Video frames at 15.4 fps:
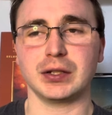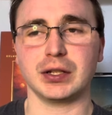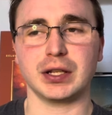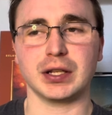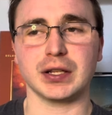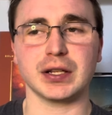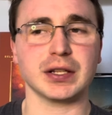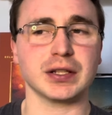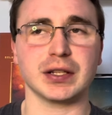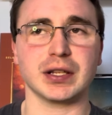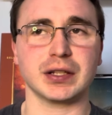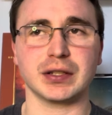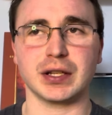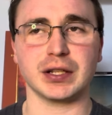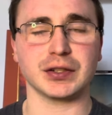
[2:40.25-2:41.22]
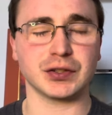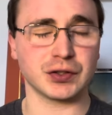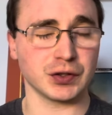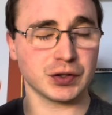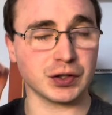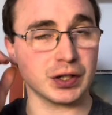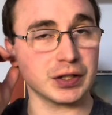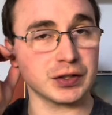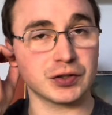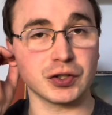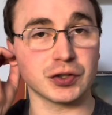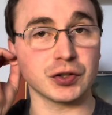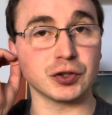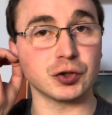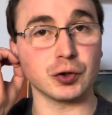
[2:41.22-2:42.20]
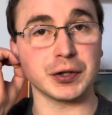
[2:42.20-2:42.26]
it, it, it's just it's just
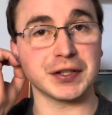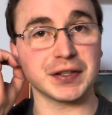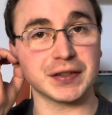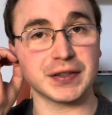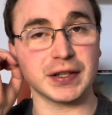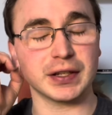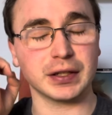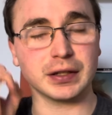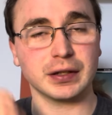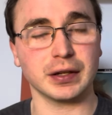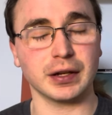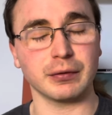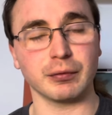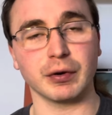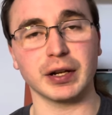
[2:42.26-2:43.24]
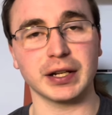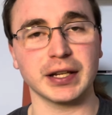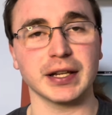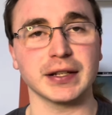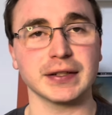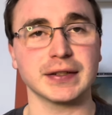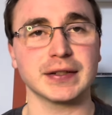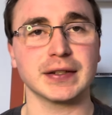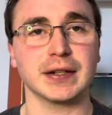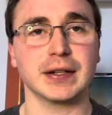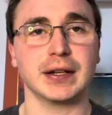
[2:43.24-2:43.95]
a joy to see. It really is.